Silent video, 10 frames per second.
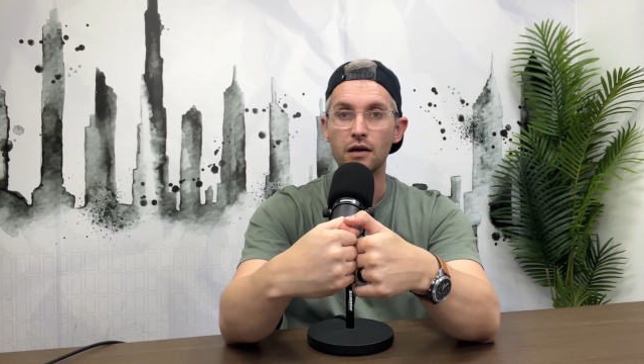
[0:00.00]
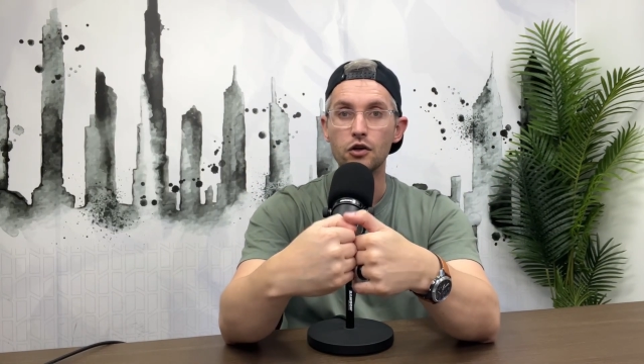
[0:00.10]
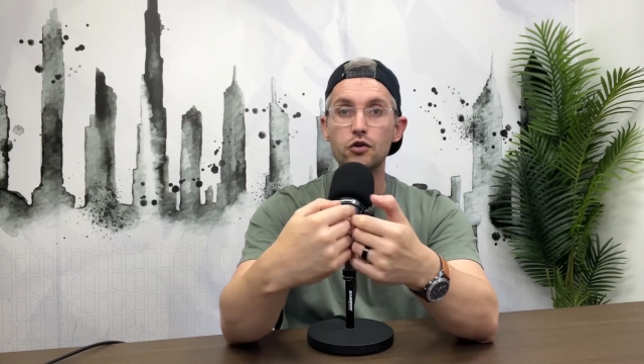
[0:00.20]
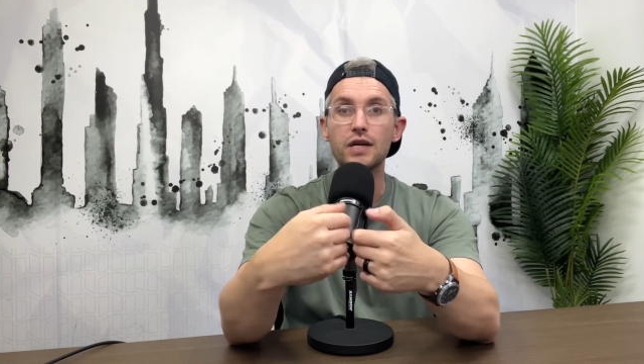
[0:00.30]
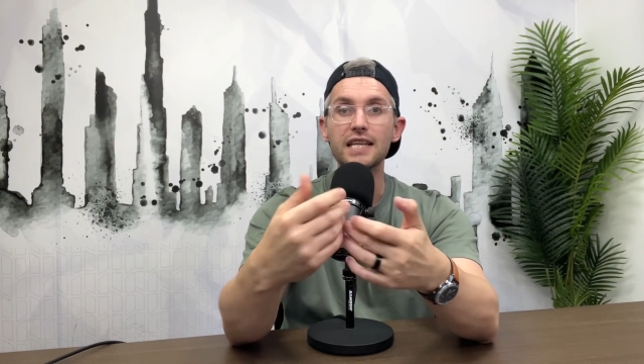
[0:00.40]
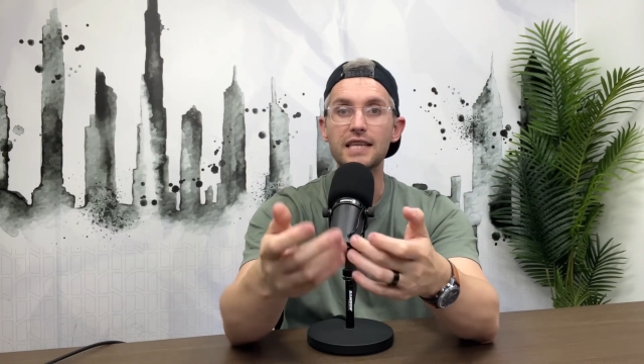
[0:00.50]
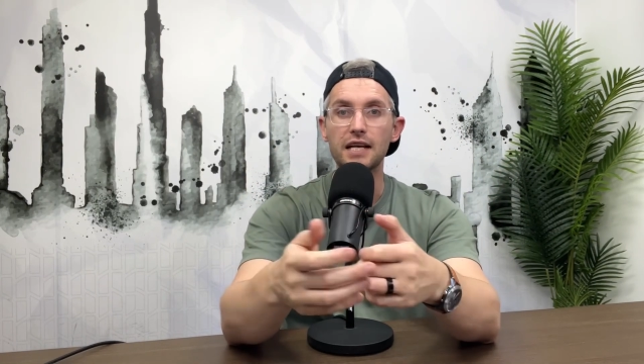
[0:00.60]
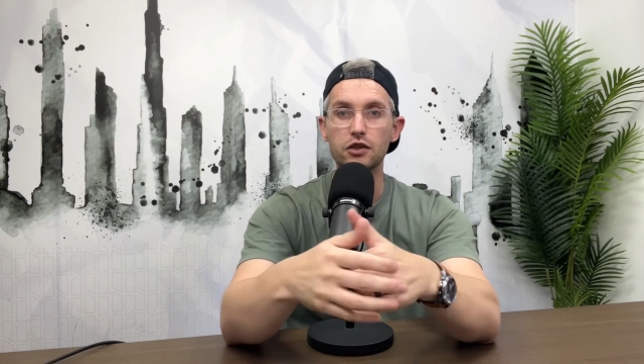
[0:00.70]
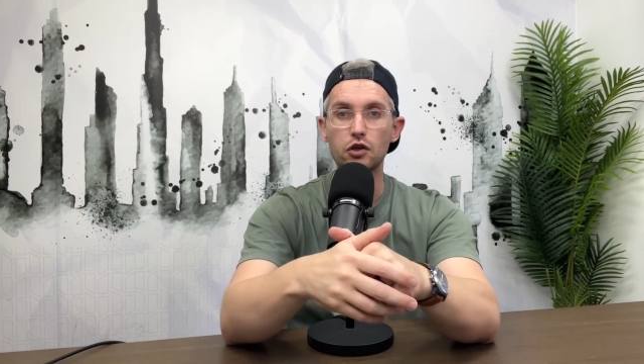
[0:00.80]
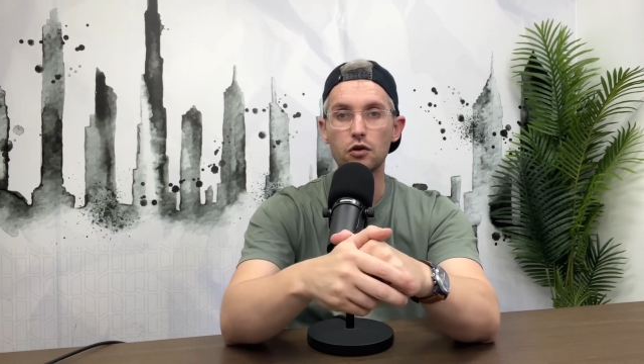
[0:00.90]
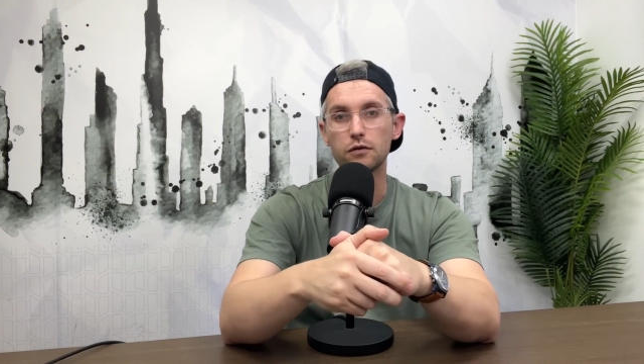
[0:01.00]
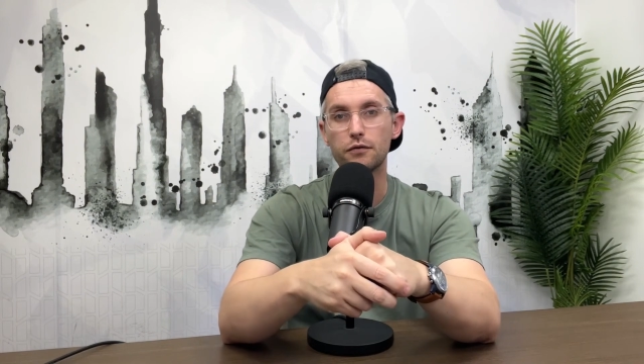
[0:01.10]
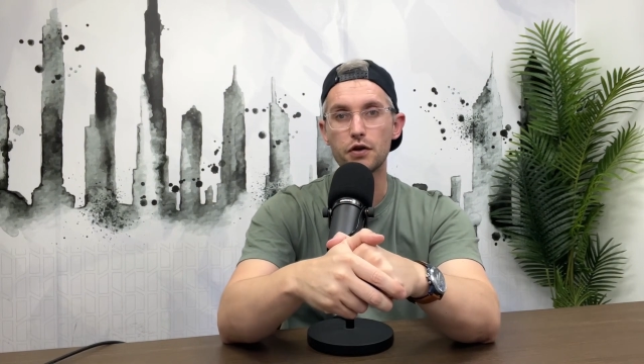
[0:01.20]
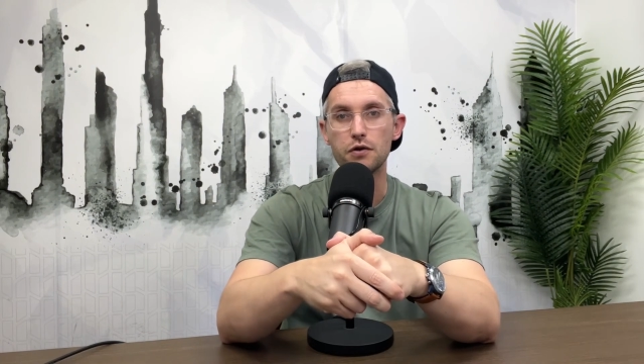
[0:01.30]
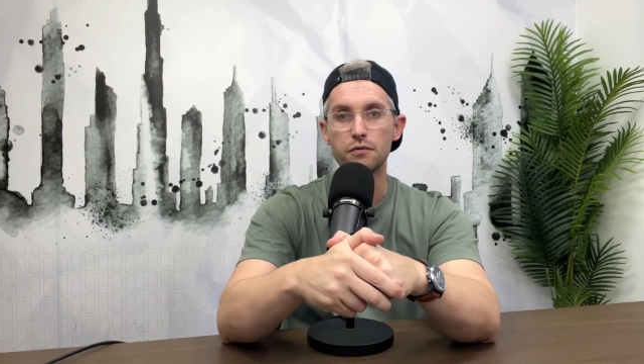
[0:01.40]
to get that sold for
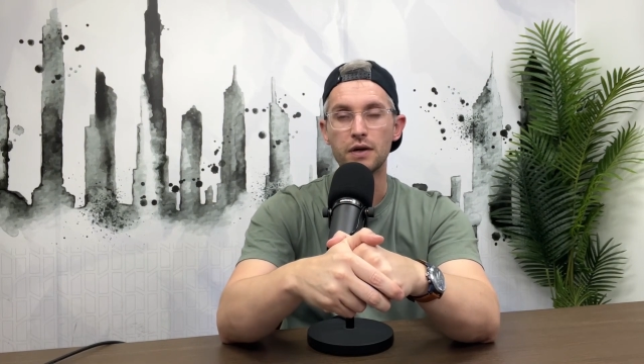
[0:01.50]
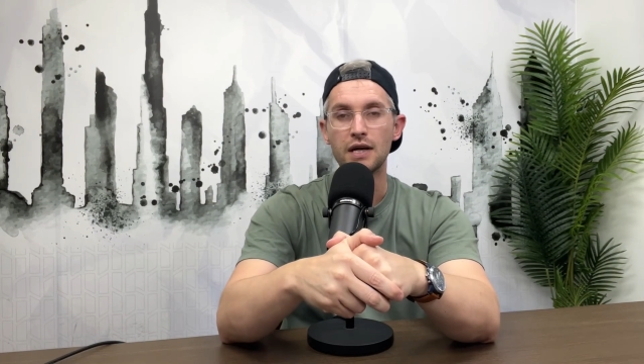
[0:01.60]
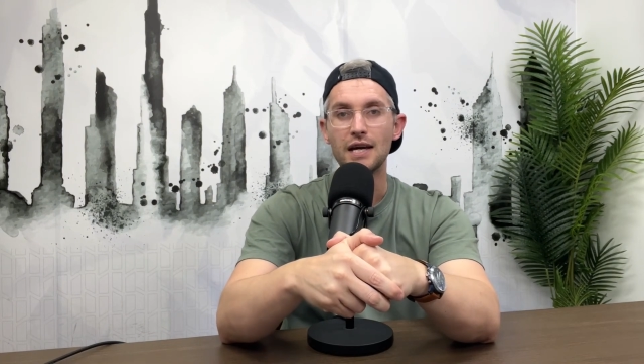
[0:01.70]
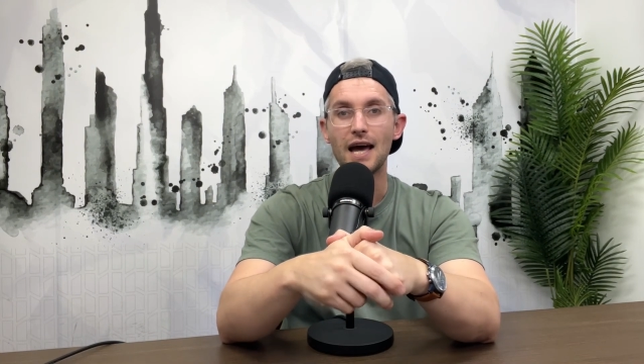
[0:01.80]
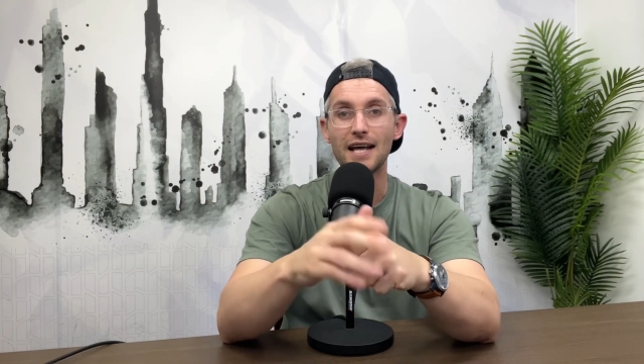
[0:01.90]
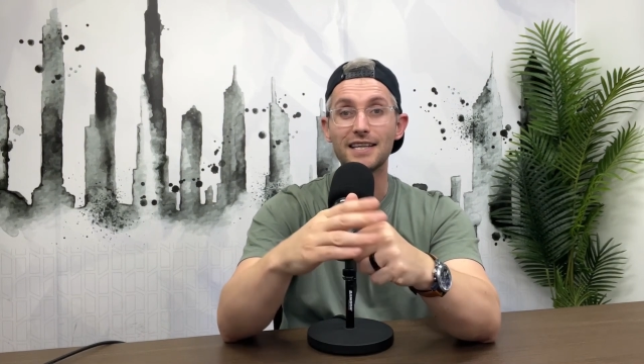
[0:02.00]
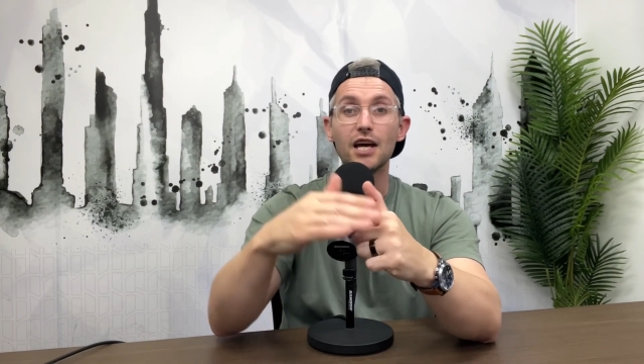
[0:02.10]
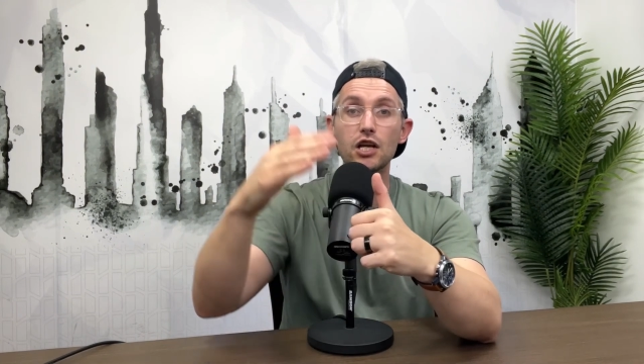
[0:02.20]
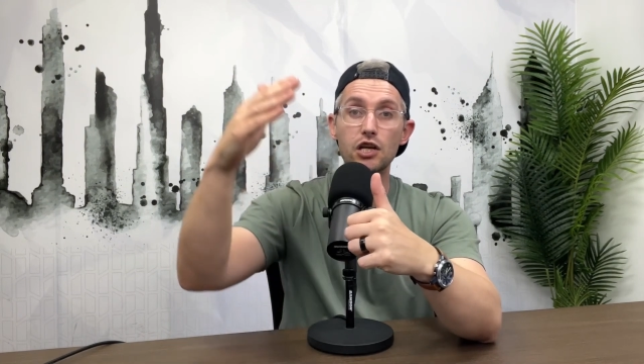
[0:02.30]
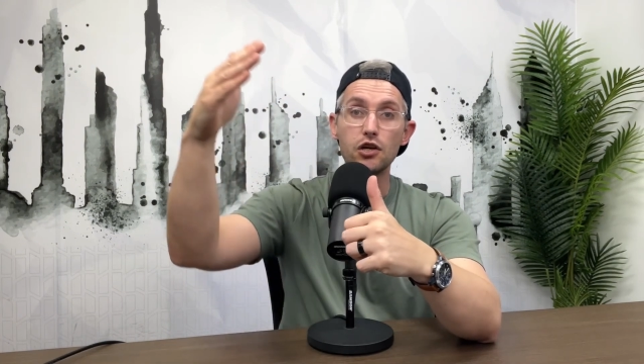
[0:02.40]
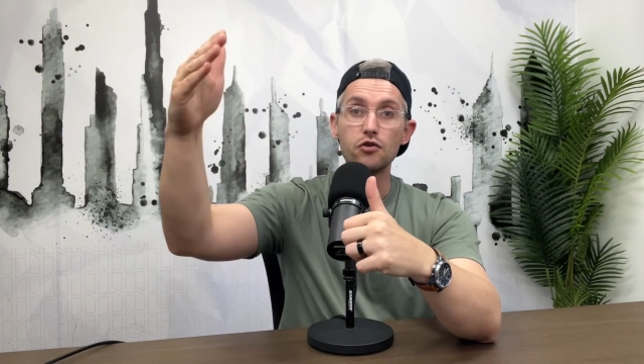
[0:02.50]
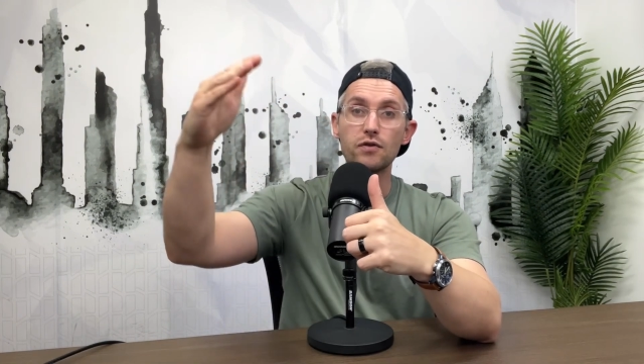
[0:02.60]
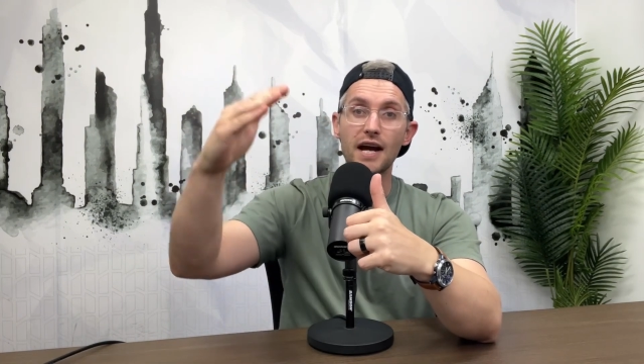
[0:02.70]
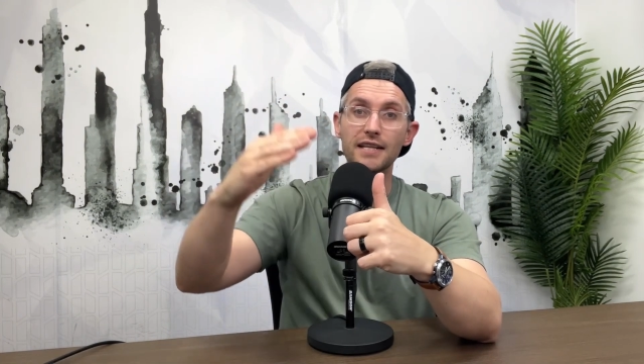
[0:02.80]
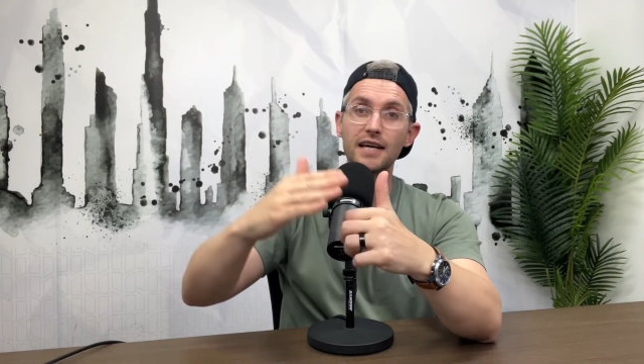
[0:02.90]
you at a new
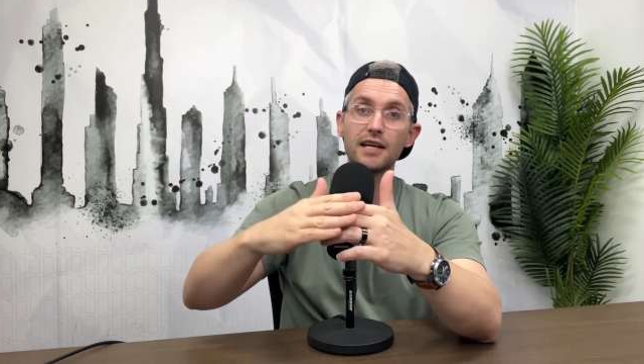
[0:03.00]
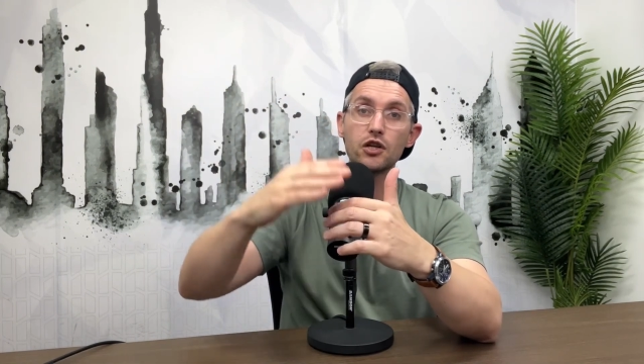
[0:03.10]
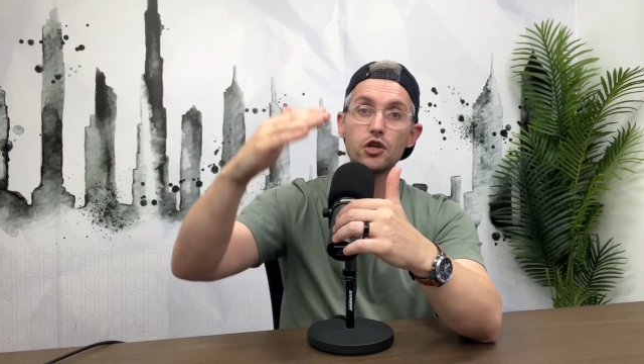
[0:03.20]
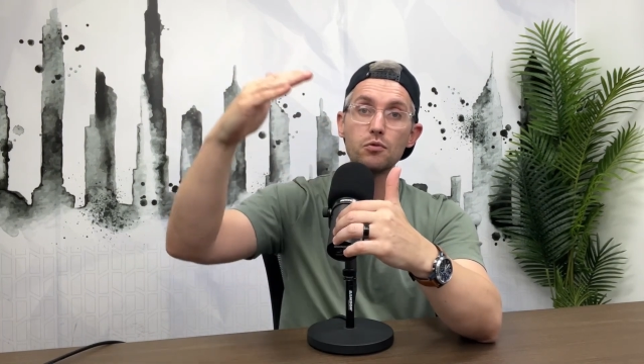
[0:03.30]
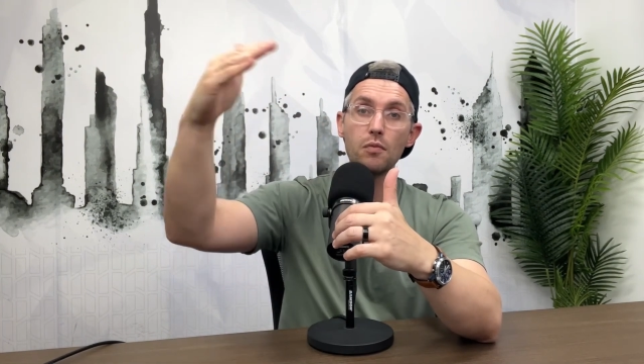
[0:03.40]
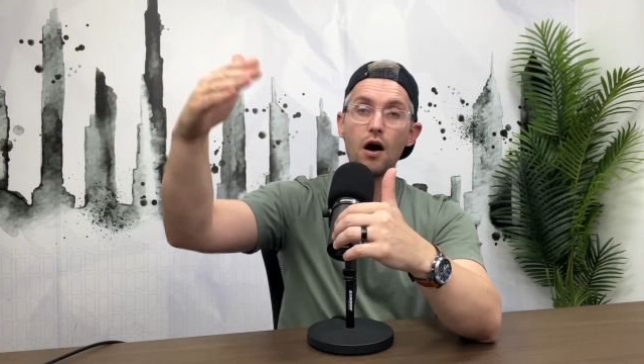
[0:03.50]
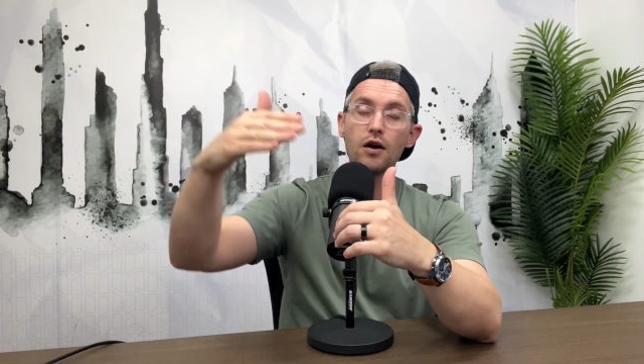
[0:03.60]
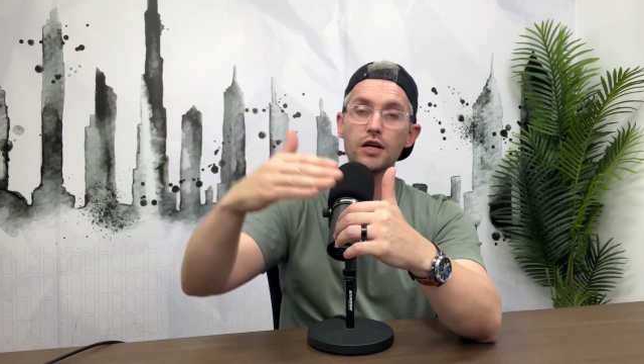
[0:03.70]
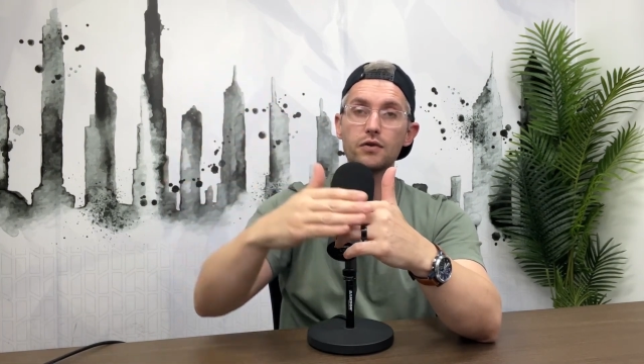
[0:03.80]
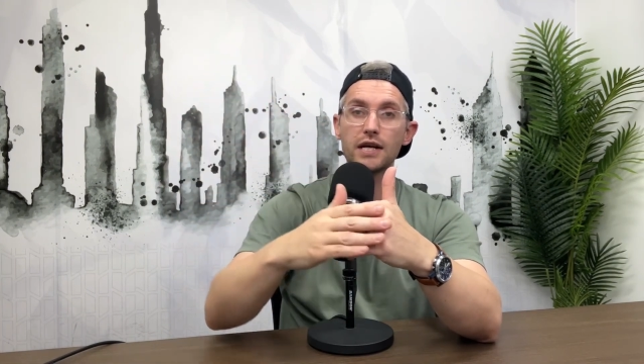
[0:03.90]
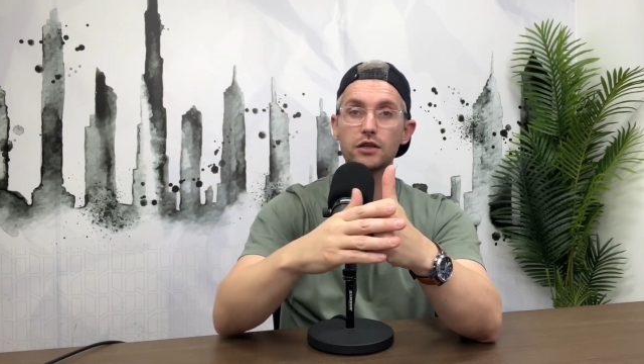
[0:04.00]
rate, at a new market rate.